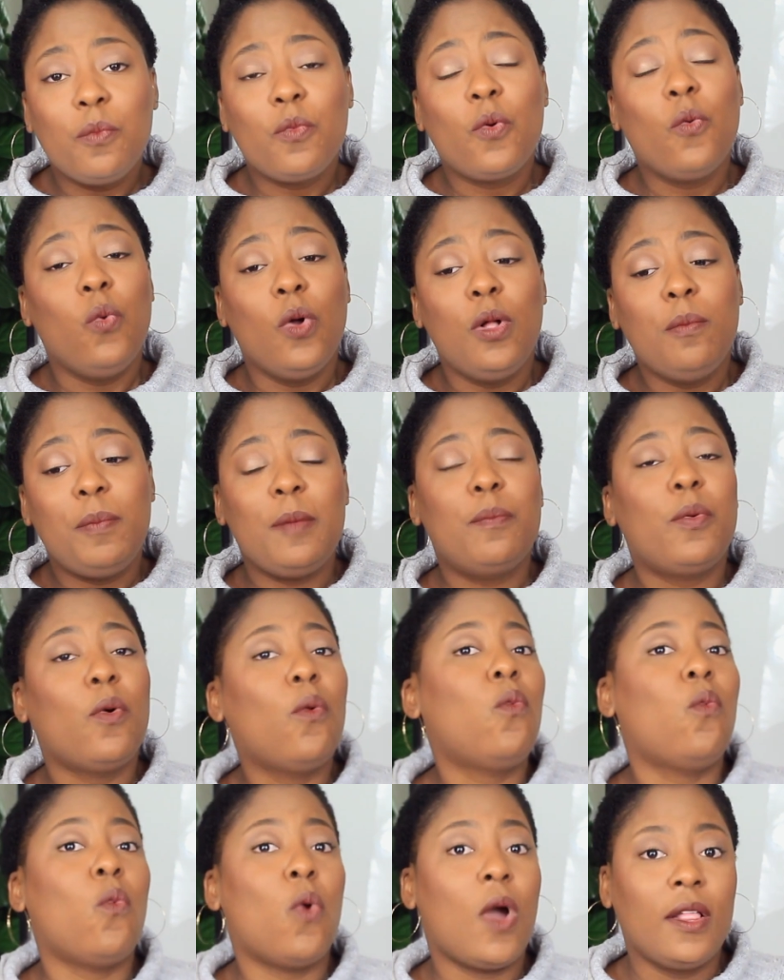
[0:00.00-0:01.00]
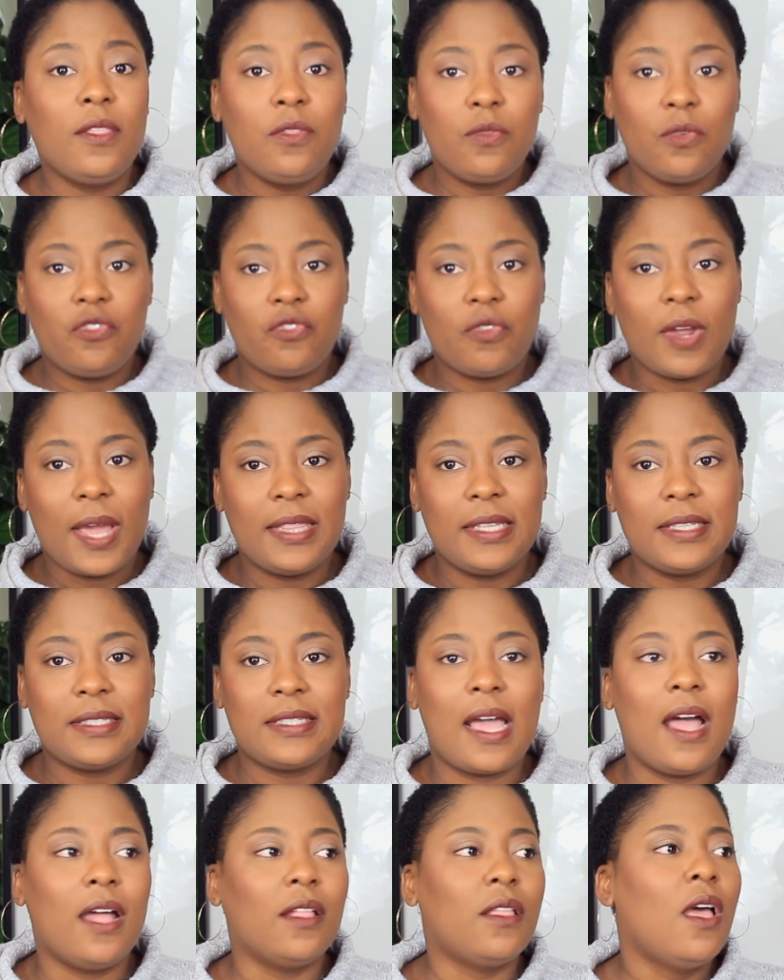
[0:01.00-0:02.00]
Will people want to try this
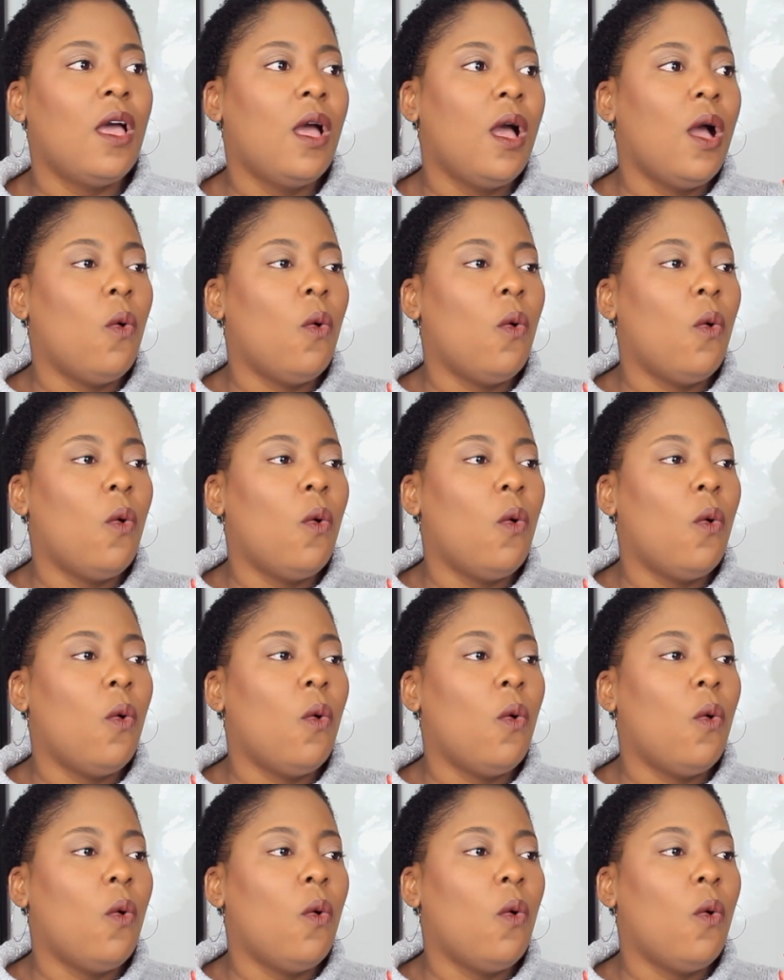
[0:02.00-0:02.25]
out?